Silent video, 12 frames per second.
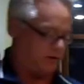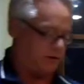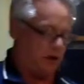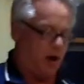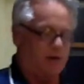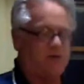
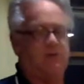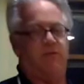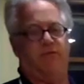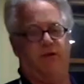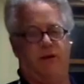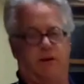lost the
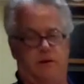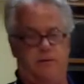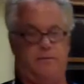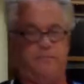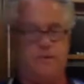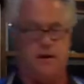video.
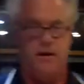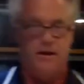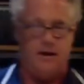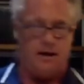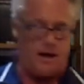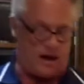
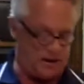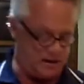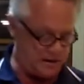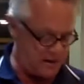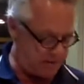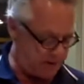I
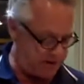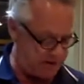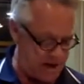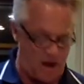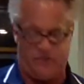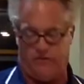ended up eating
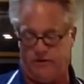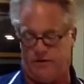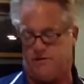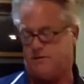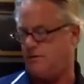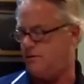half of it,
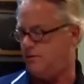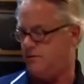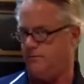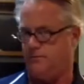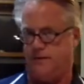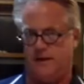
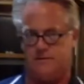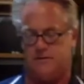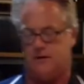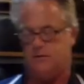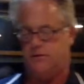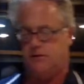so that's
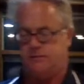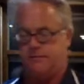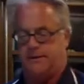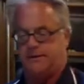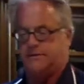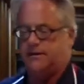not good.
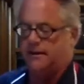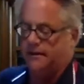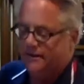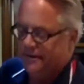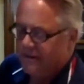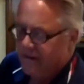But
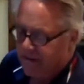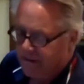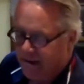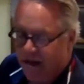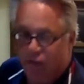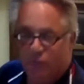
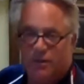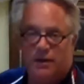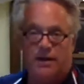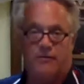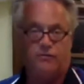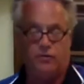now I'm going to
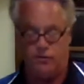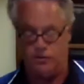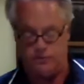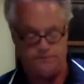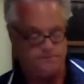have two.